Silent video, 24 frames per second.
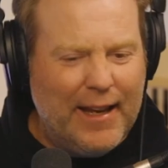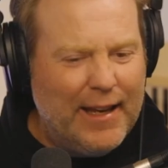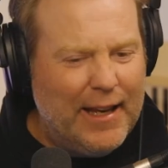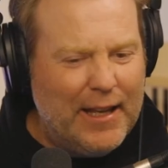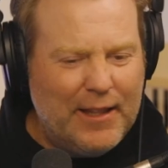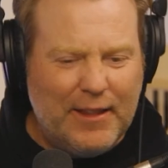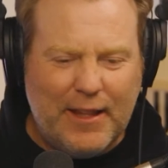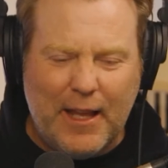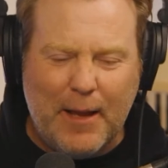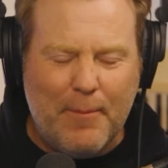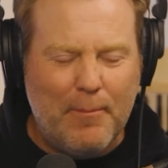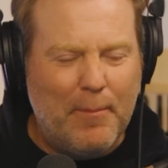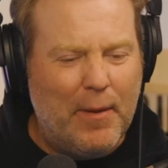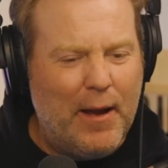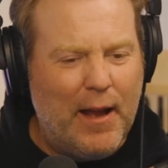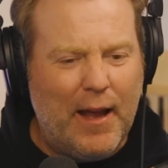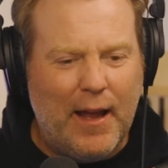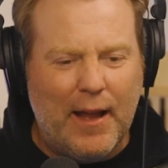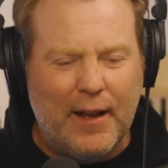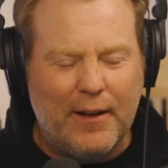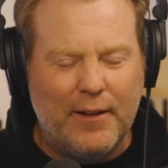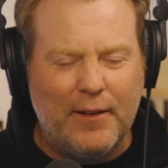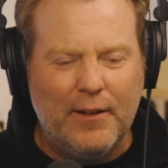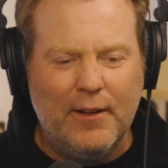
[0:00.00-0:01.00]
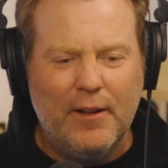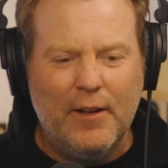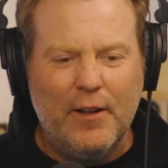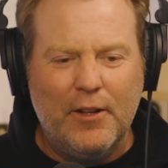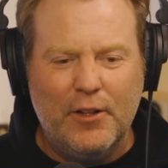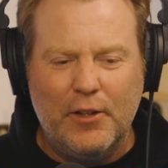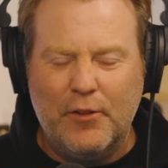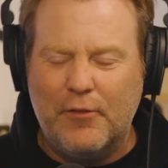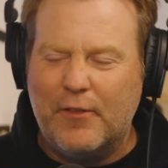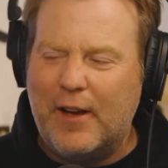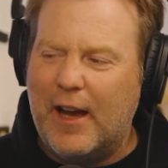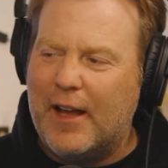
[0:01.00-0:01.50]
get that back.
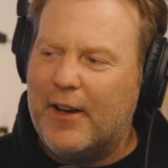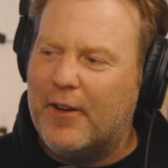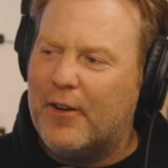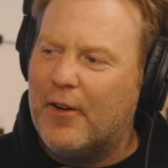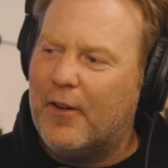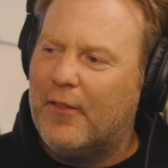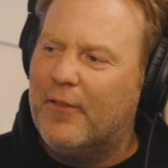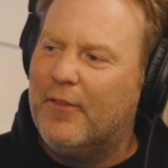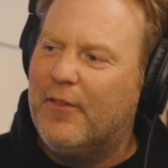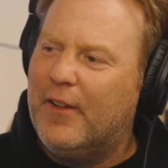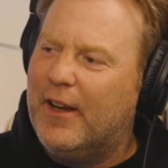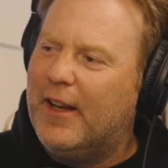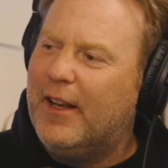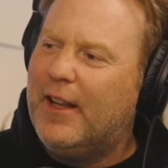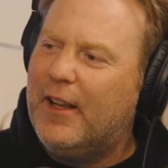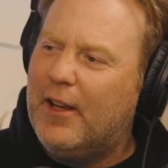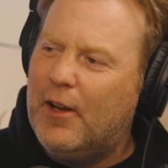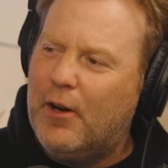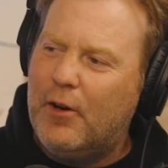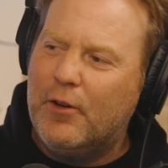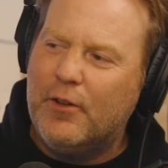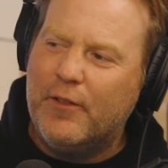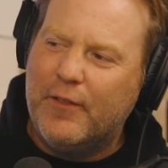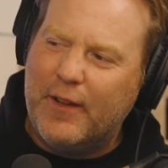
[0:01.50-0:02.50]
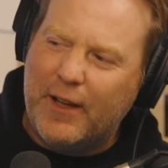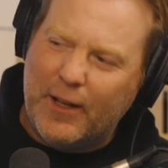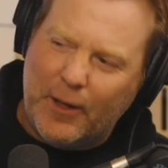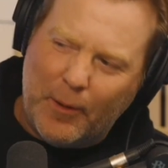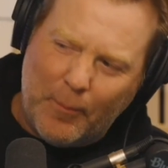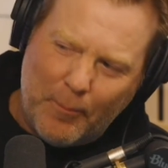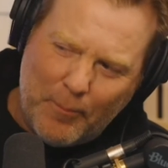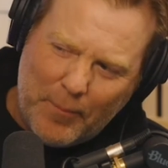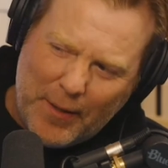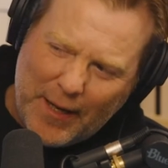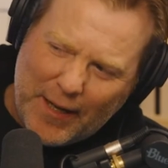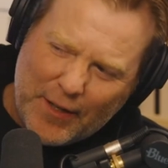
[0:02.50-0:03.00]
You've got it on video, you've got it
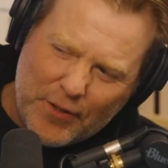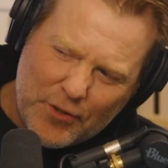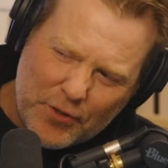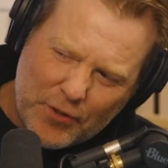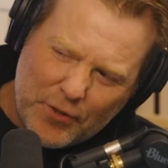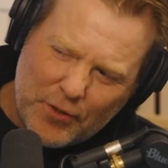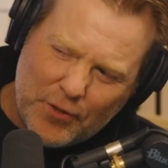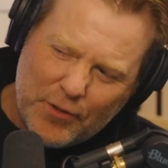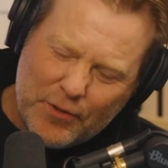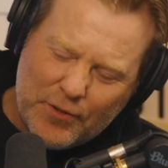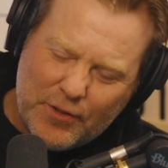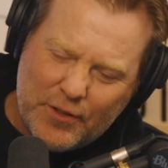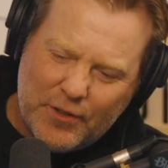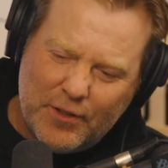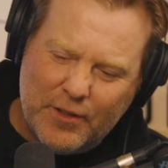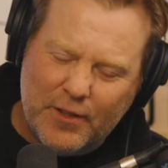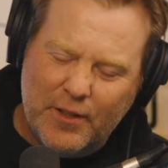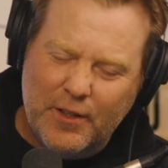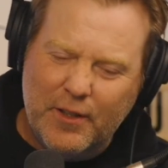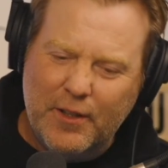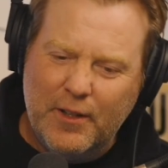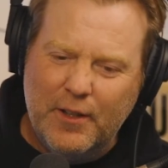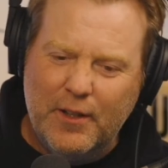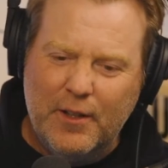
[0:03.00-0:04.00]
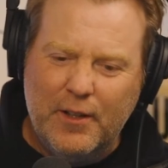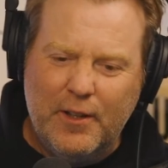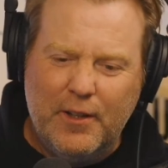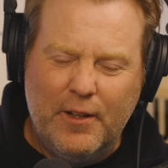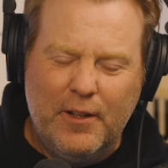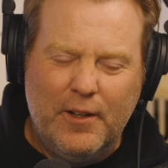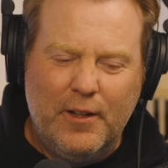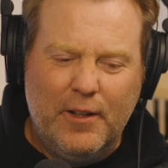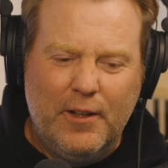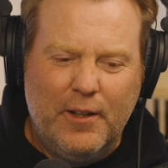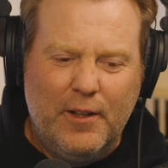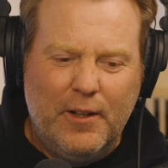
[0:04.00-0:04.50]
on pictures,
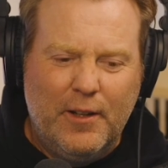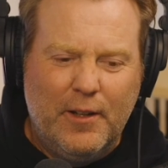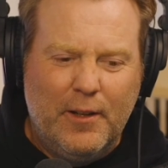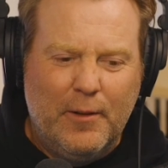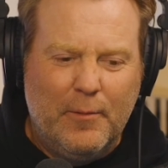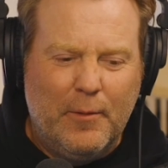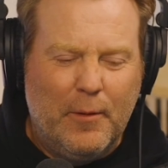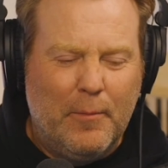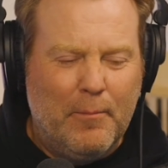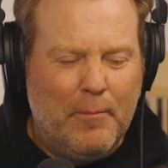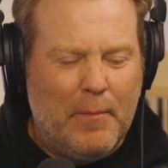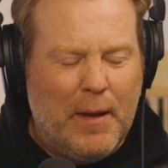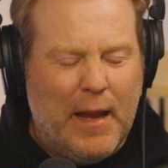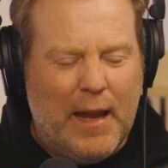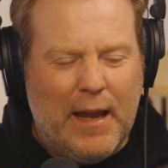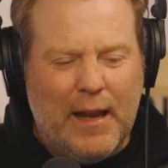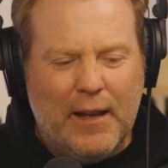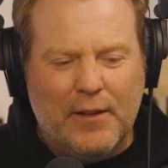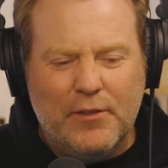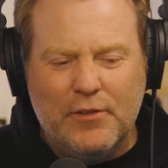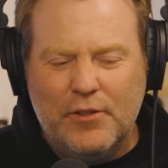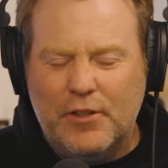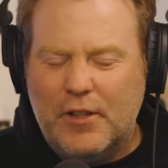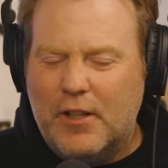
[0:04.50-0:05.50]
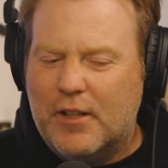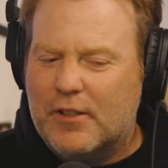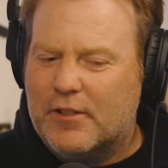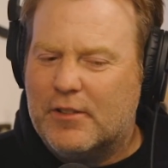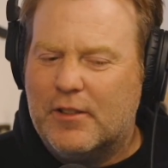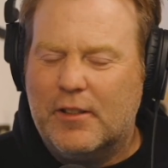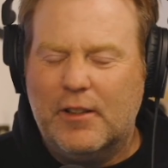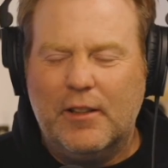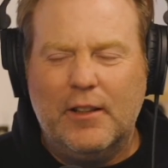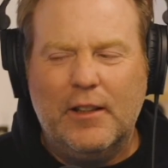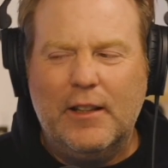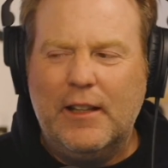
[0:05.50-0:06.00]
but man,
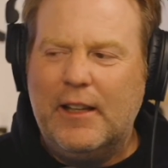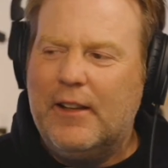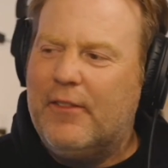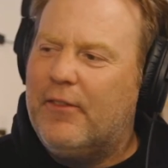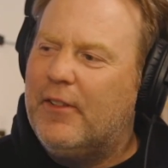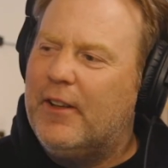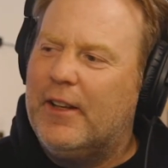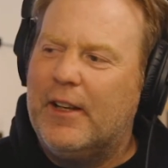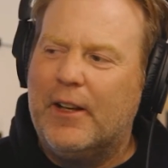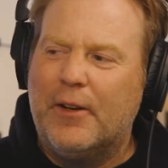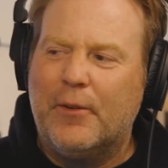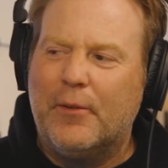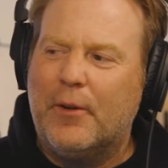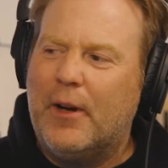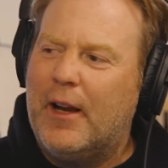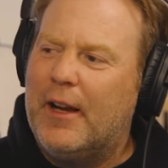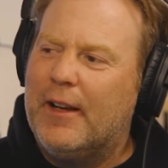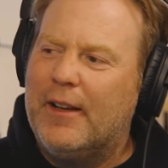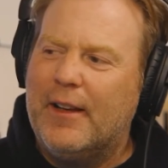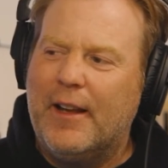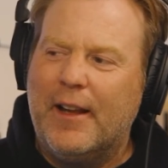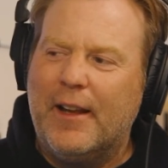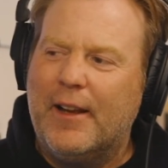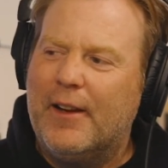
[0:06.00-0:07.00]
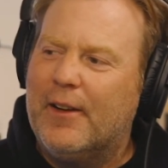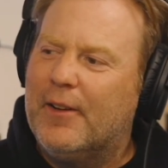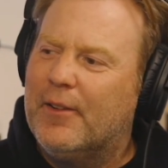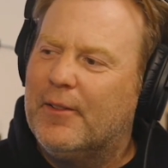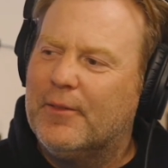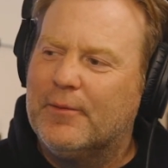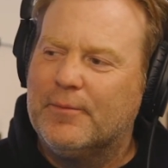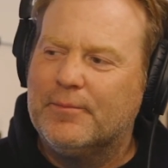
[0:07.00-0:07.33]
just live in it right now.